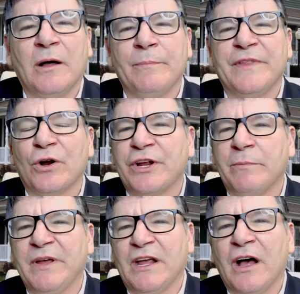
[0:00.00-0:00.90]
There could
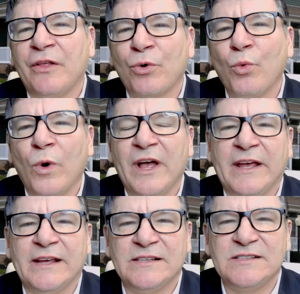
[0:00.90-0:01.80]
be other
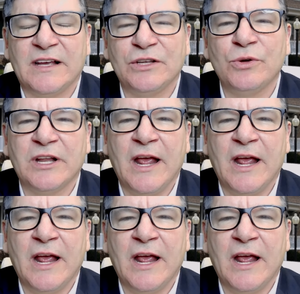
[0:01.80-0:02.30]
ways that you could